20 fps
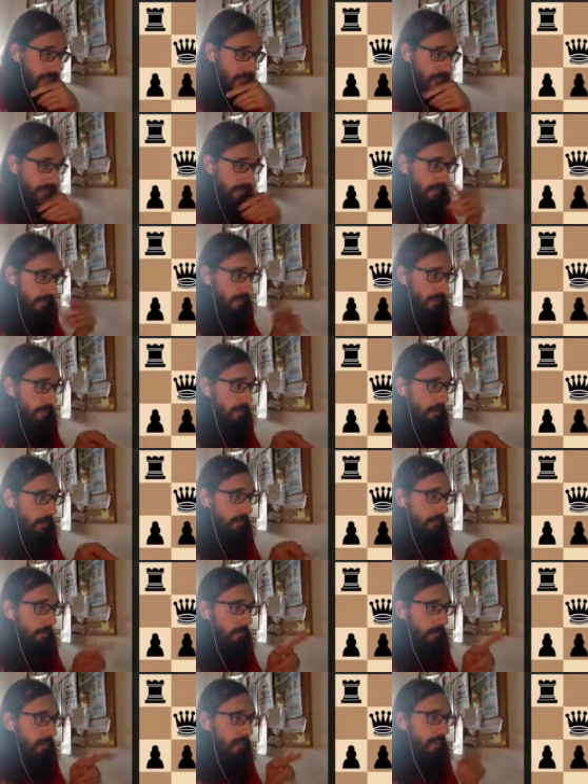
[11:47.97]
And if I take on
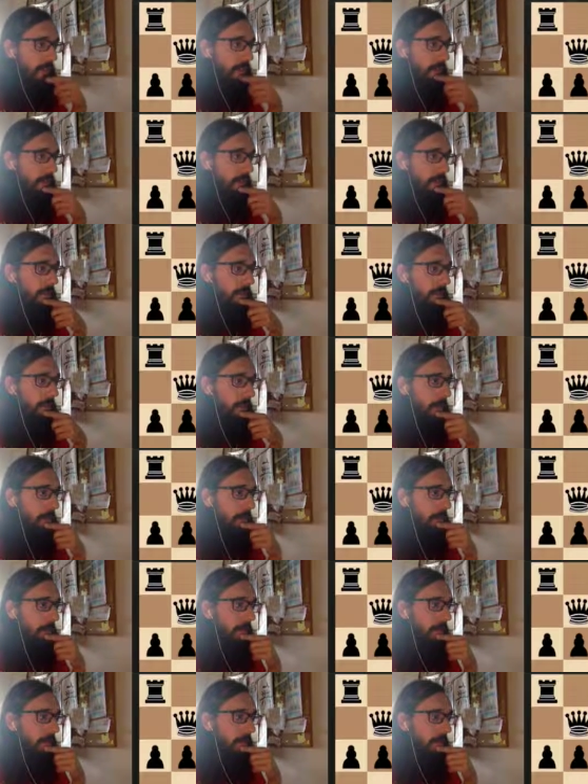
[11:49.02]
e4, he takes on
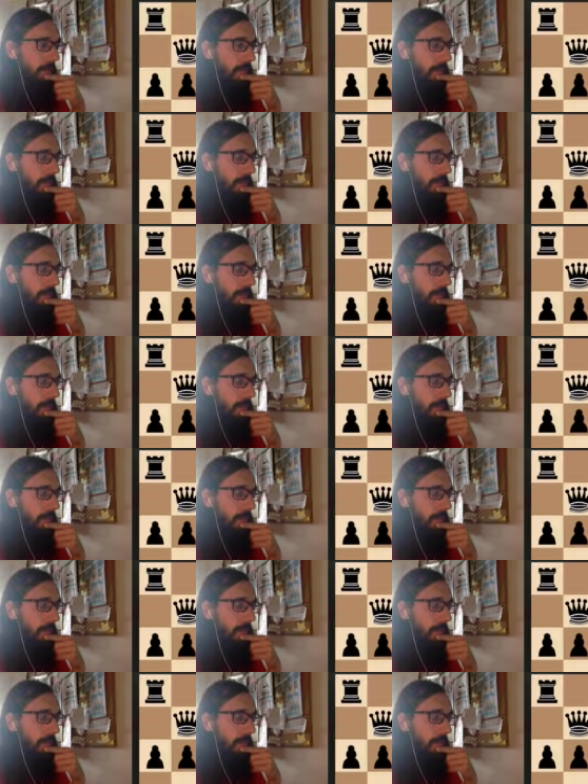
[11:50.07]
e7.